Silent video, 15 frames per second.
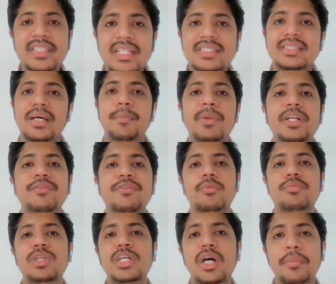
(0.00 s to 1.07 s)
is there
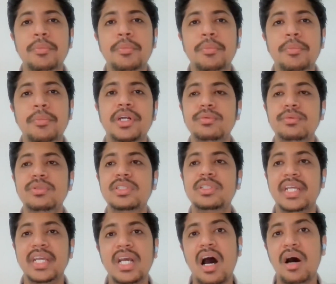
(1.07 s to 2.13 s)
somebody from the community
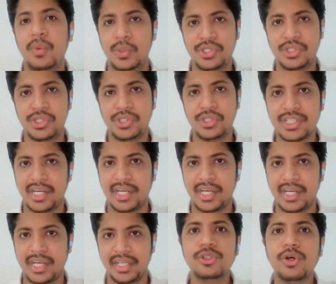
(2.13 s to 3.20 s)
to take our
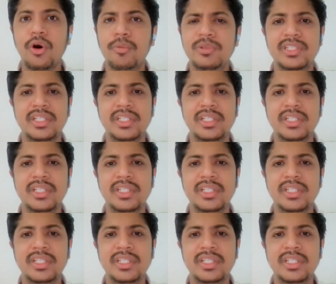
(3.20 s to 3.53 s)
side? Because